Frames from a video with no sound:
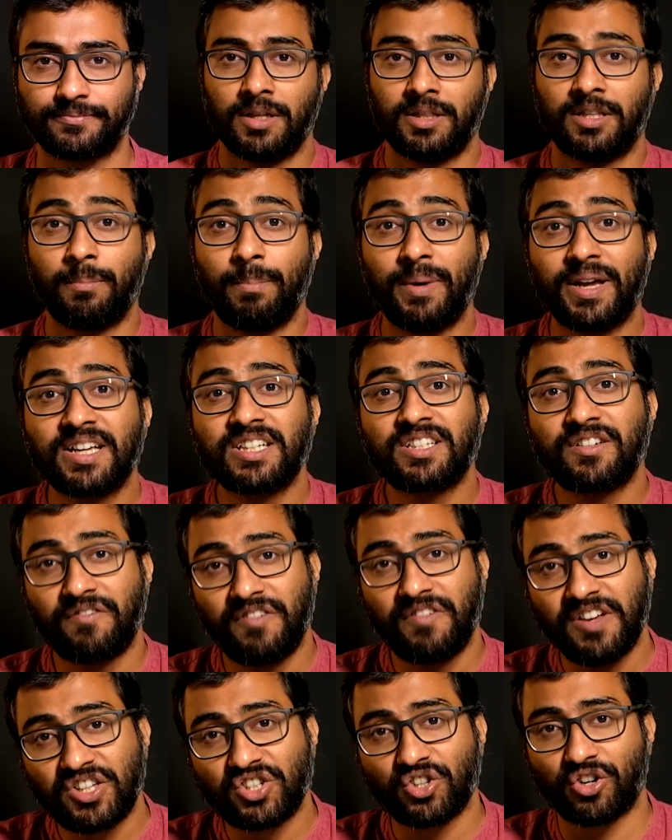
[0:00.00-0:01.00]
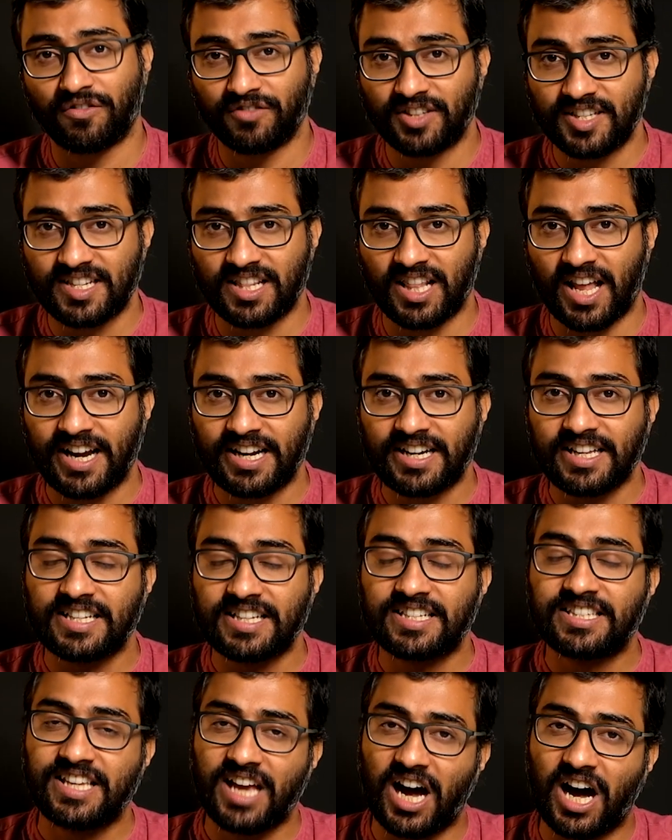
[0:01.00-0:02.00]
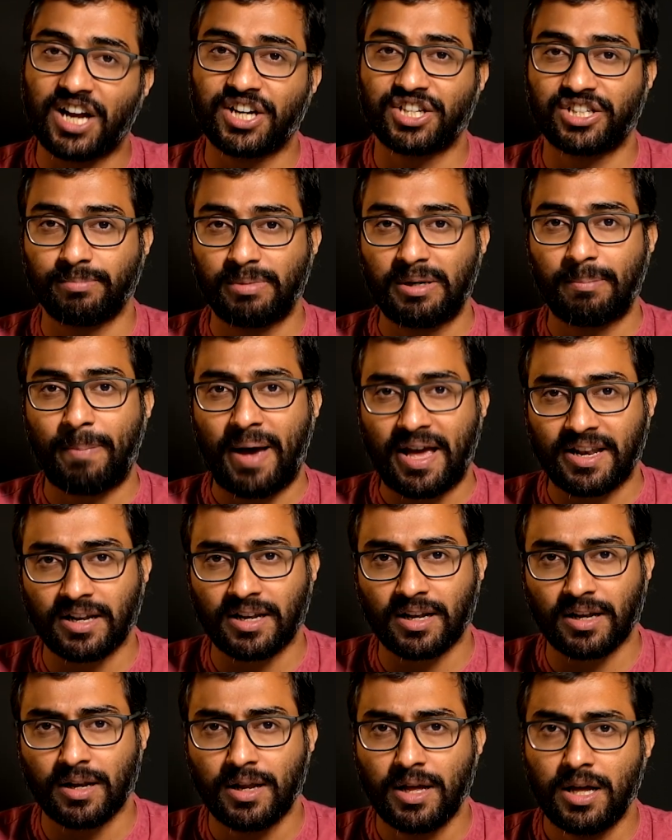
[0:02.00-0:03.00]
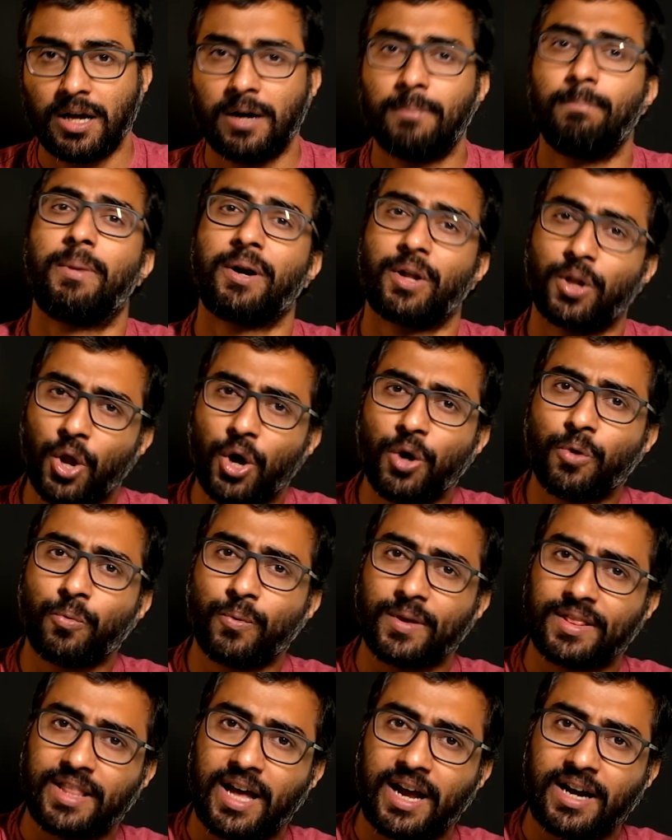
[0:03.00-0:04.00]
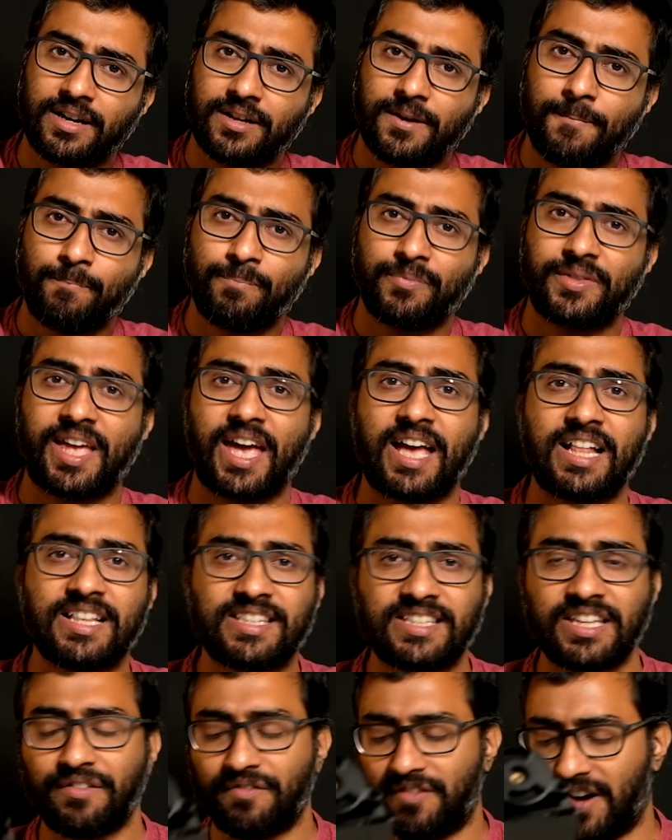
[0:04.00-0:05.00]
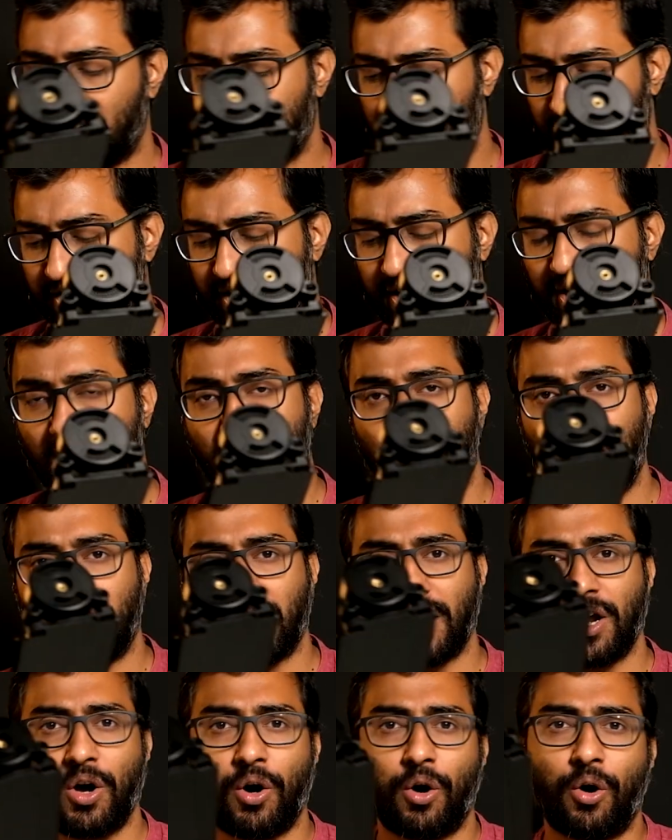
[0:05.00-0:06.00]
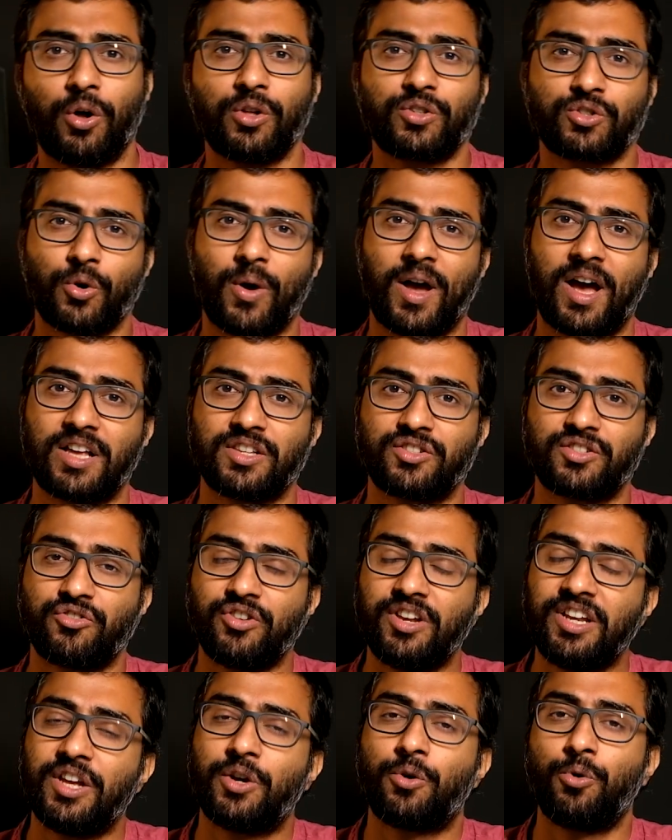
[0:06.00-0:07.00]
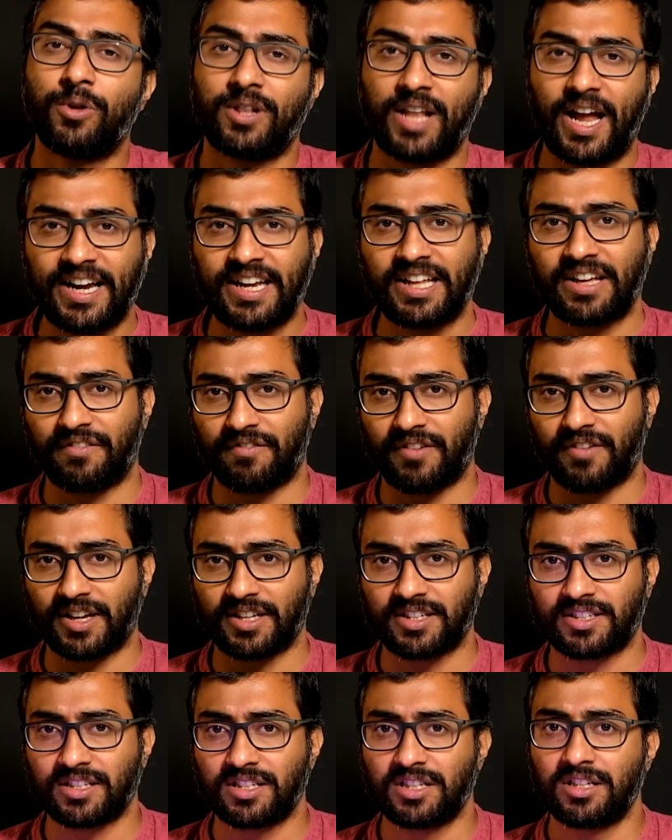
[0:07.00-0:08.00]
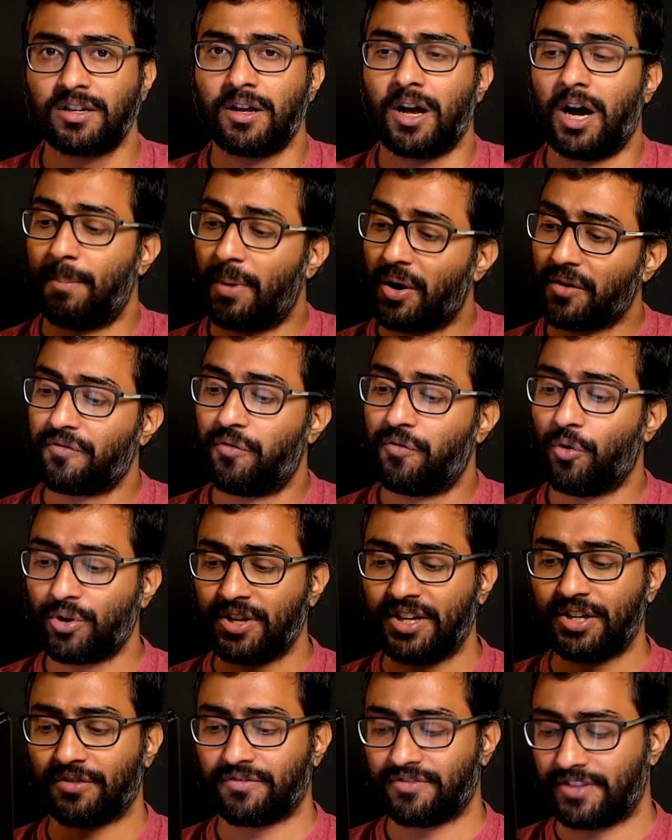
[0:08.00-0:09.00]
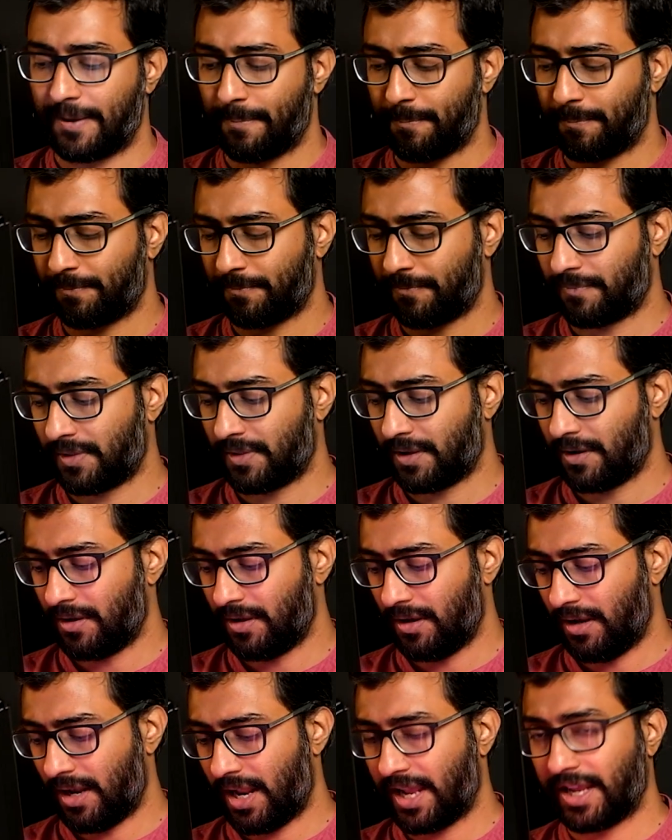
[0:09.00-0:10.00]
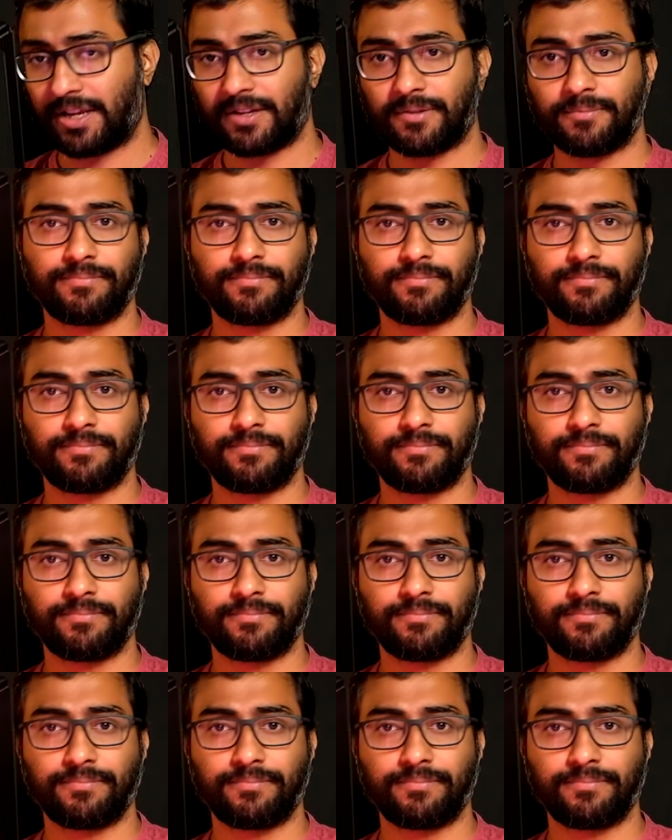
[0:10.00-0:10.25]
The biggest feature of this light is the RGB panel, but along with that, the LC500R also has really cool lighting effects, about 14 of them, like